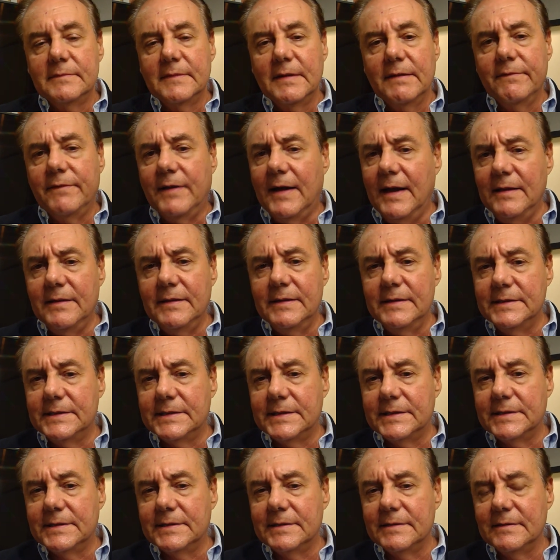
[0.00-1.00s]

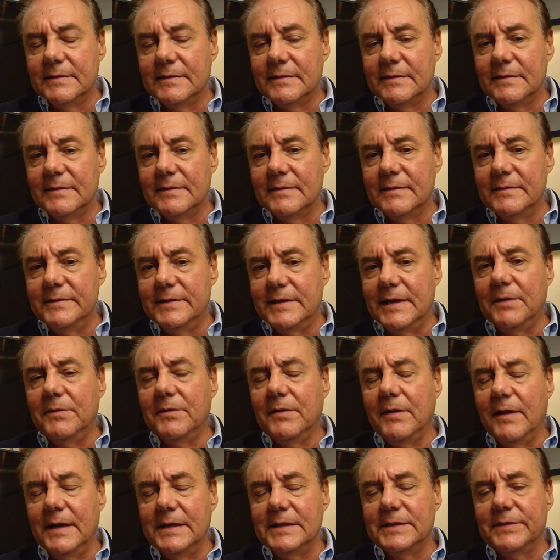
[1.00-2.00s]
Violence,
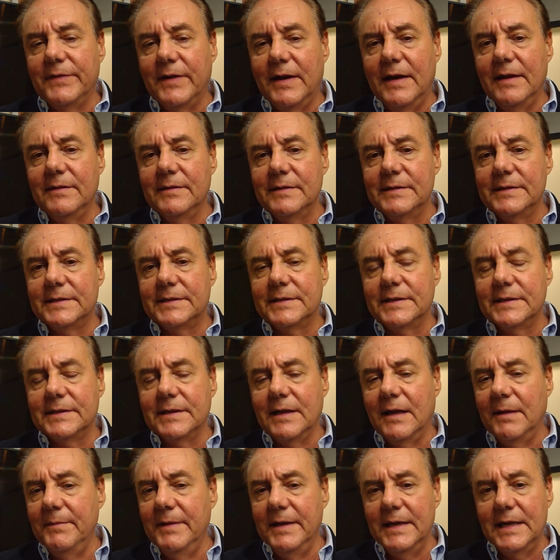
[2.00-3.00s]
generalized violence, does
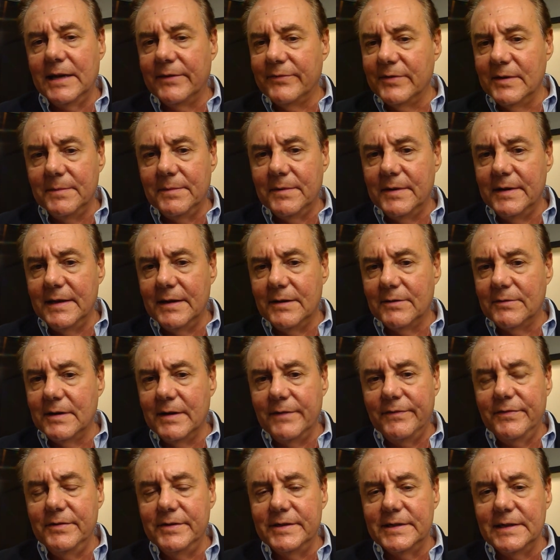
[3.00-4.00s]
not make everybody a
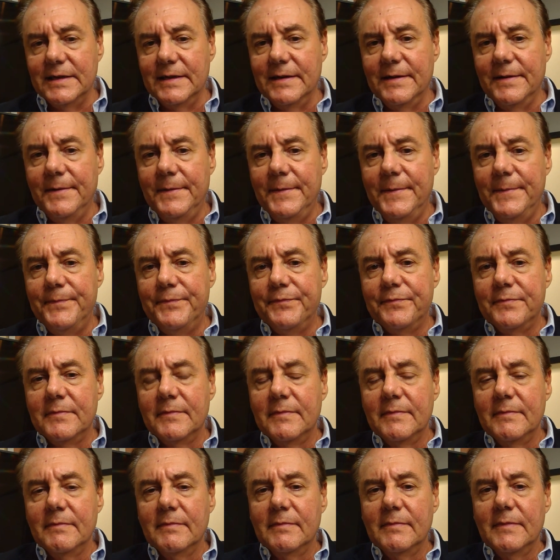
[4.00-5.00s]
refugee.
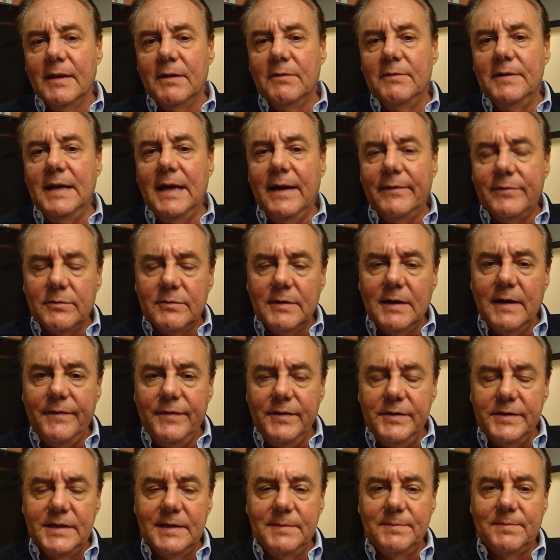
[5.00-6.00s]
We have a
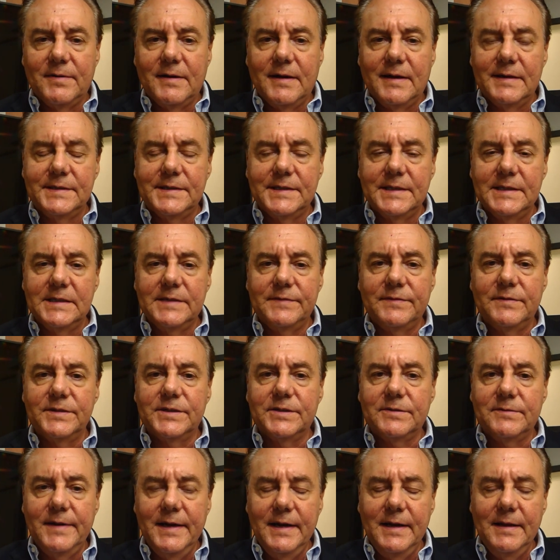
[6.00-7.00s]
refugee process for
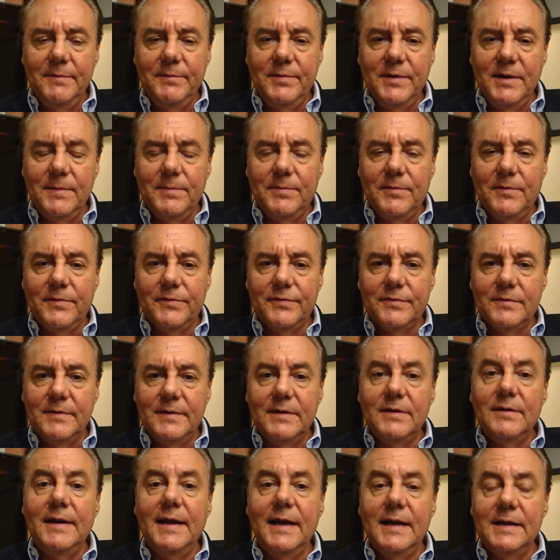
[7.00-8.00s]
screening people through
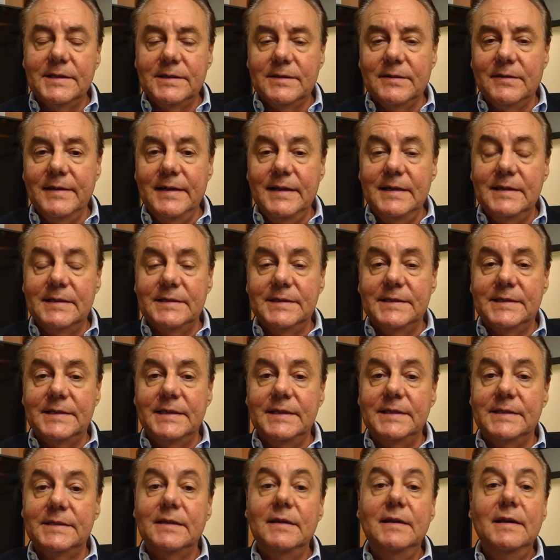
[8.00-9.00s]
international
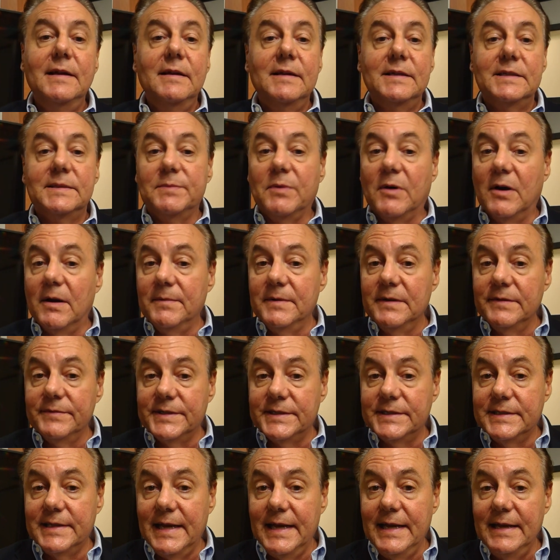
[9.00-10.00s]
agencies, Department of
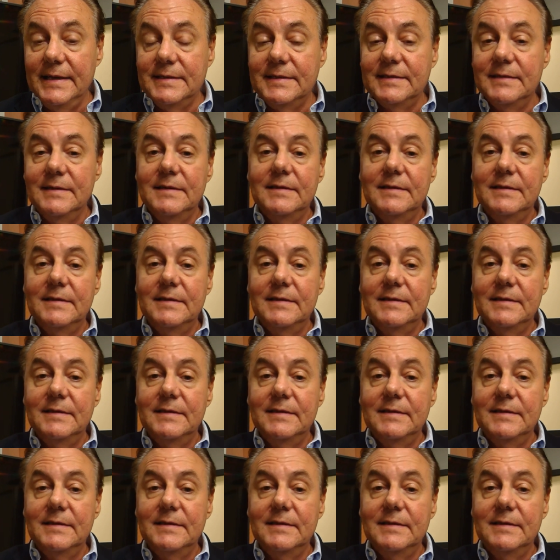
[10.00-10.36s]
State,